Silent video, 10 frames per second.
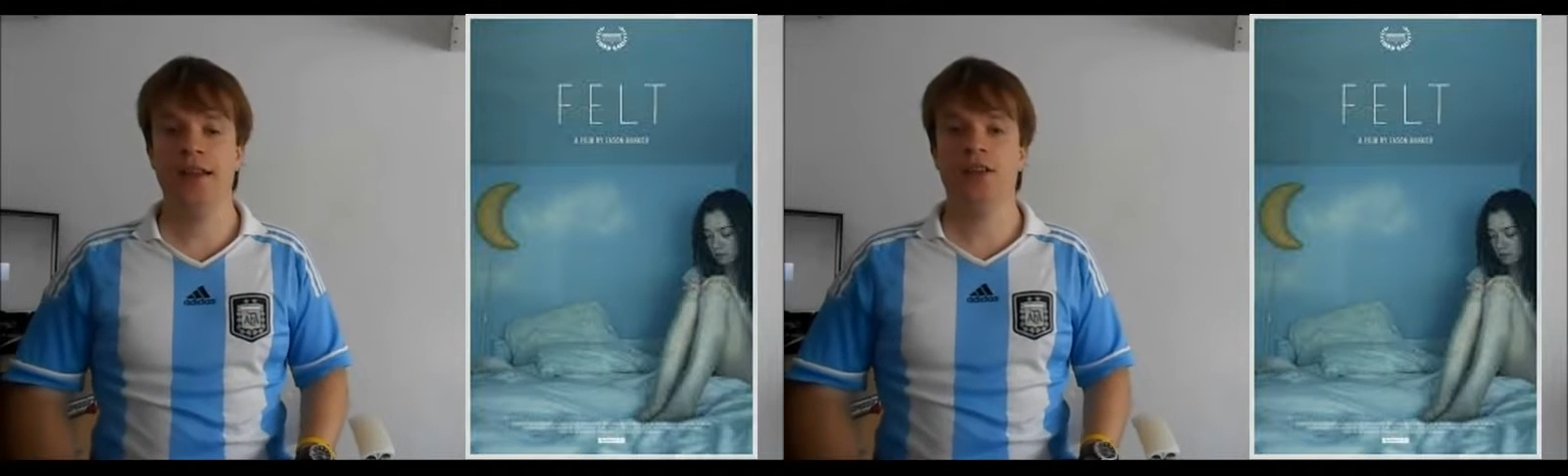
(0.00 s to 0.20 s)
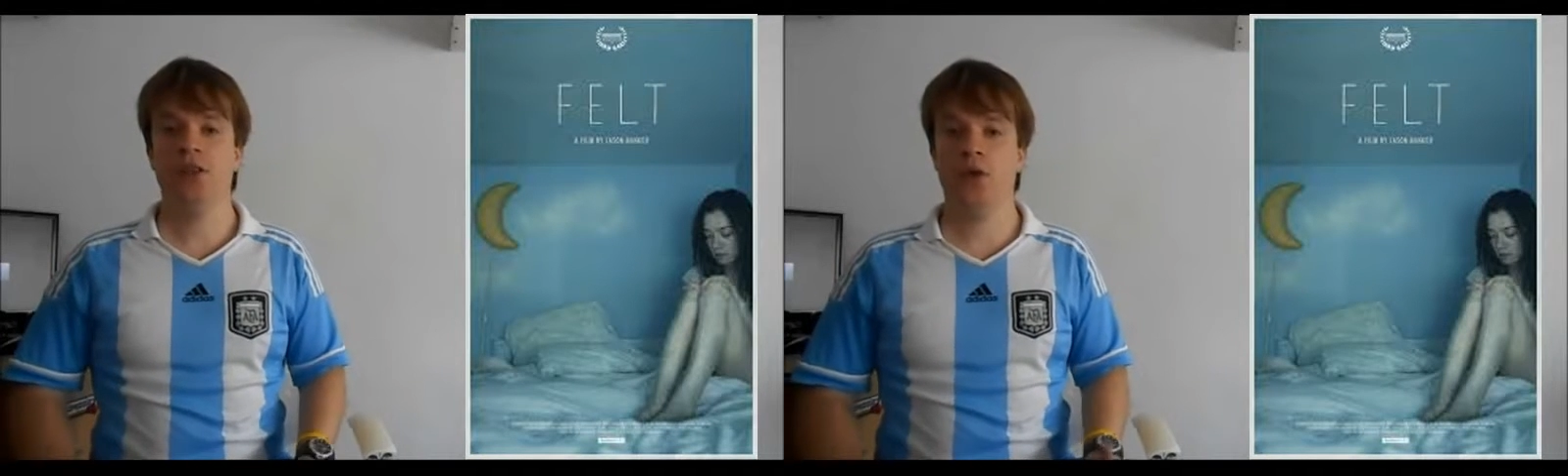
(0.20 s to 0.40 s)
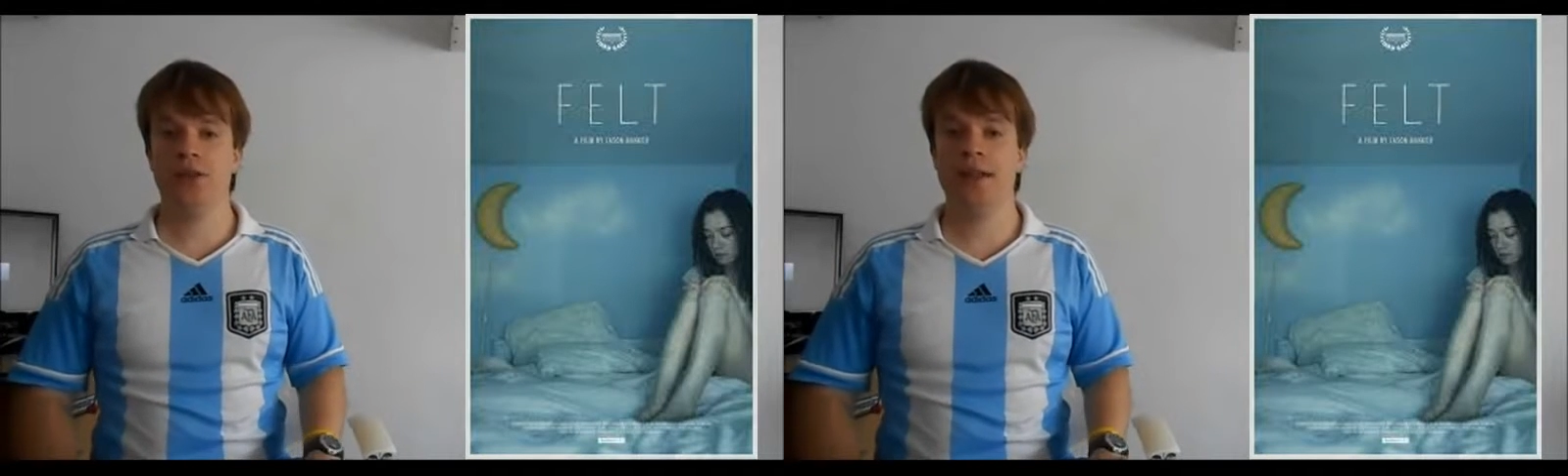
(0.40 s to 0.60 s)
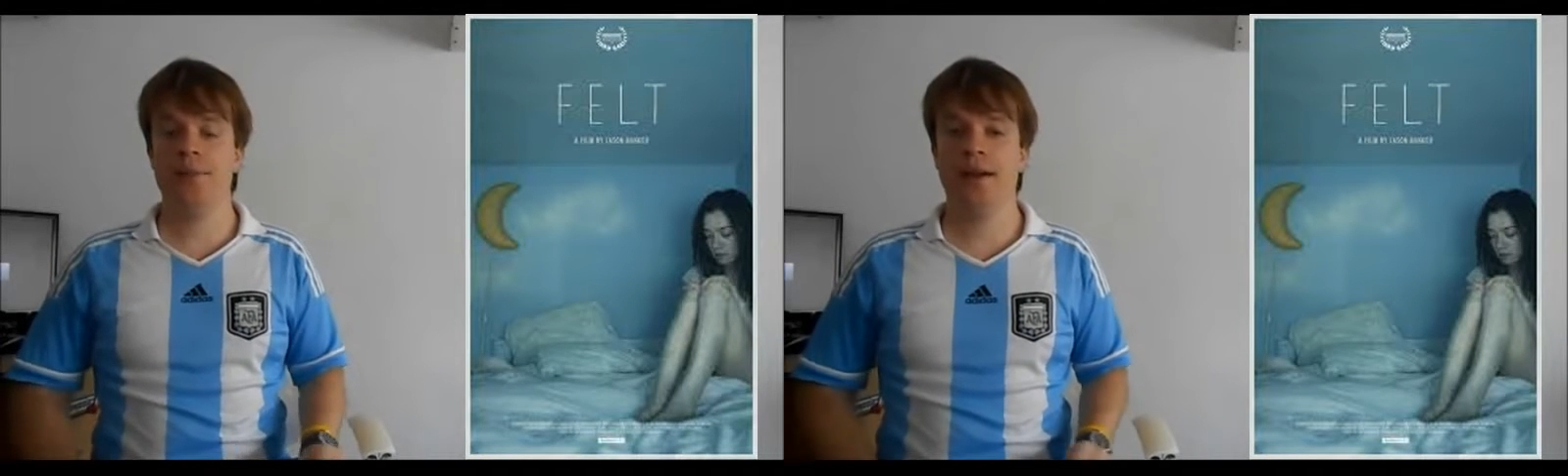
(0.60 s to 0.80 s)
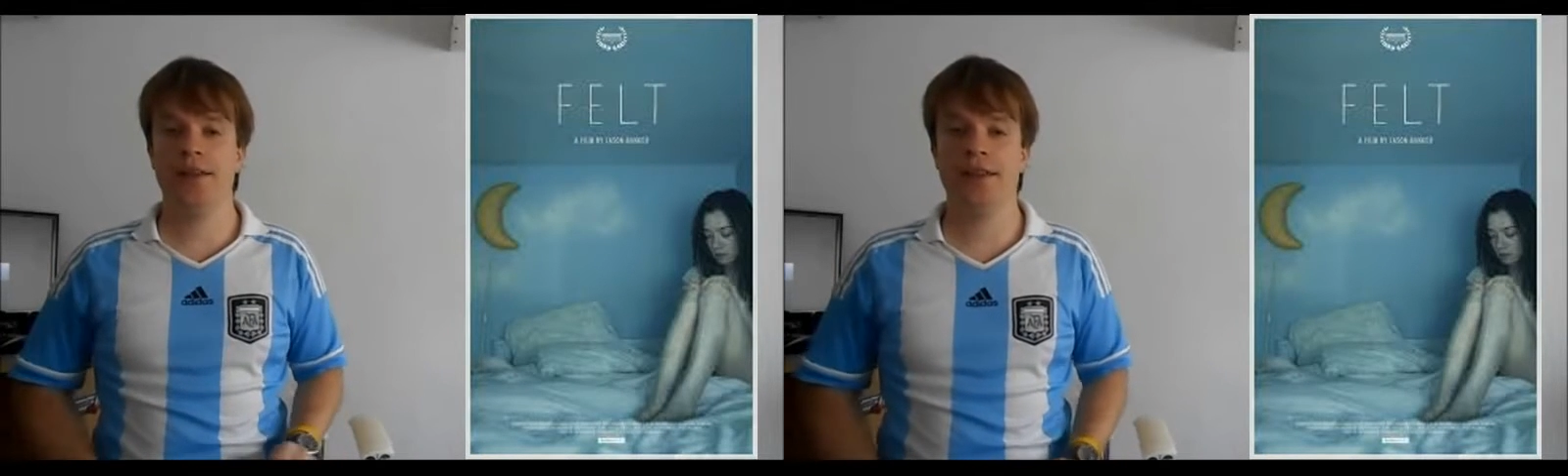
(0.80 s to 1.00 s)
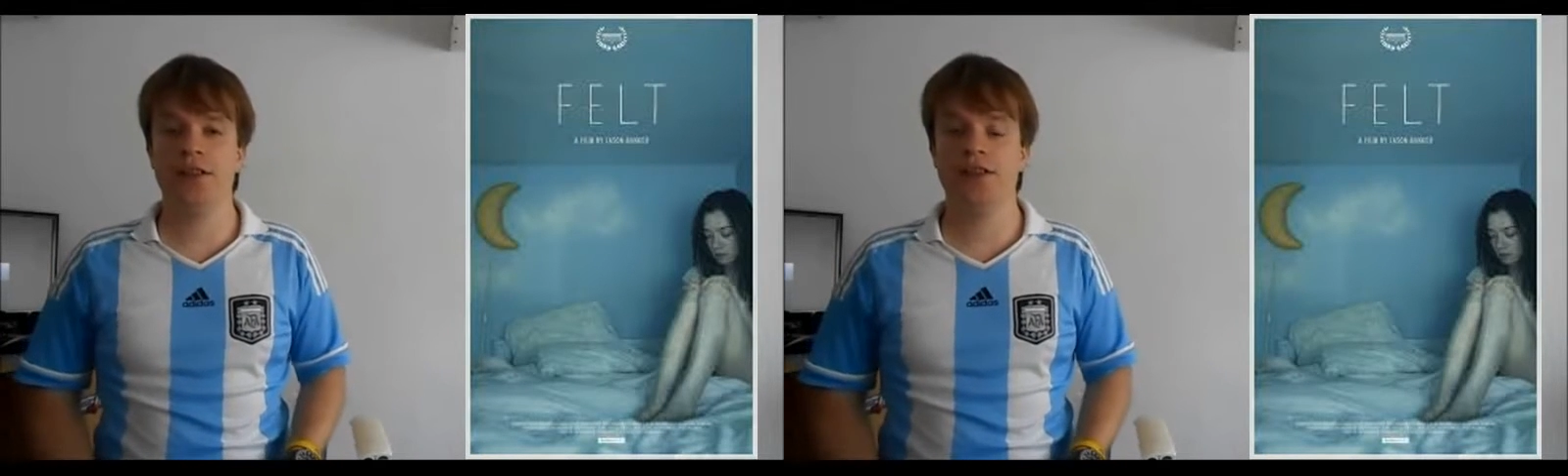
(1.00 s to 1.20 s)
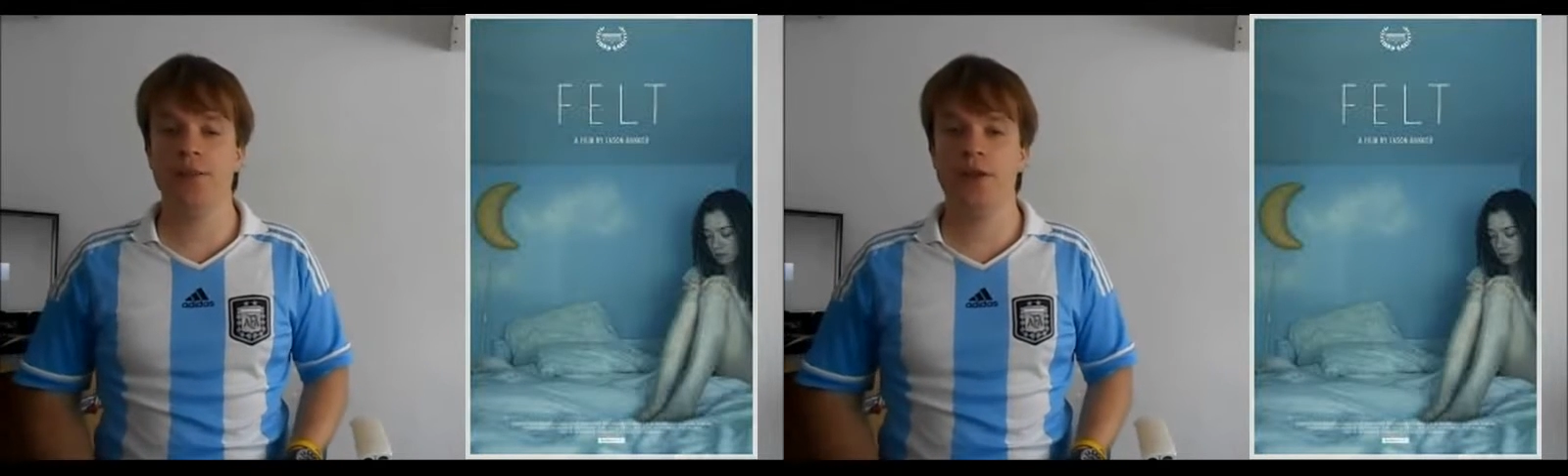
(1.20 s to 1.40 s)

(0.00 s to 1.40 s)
So what that path is is something